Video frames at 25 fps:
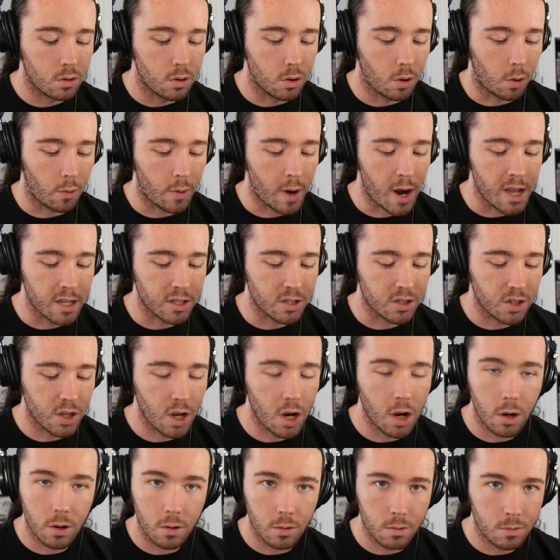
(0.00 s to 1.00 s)
All right,
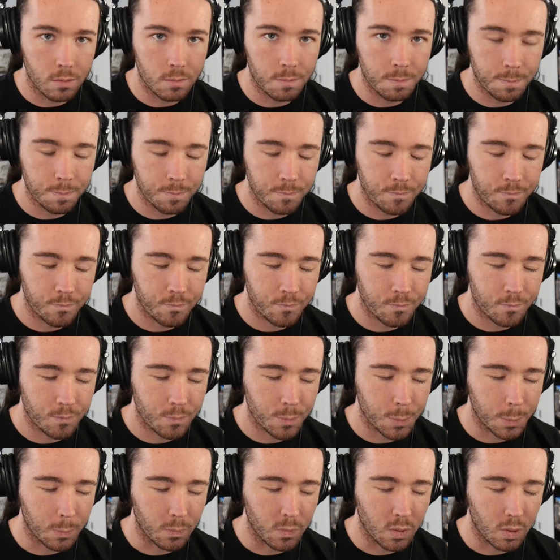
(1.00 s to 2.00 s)
so
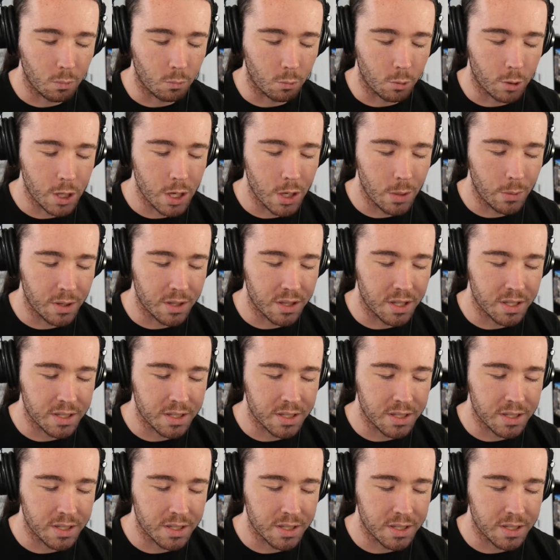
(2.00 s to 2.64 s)
we're into it.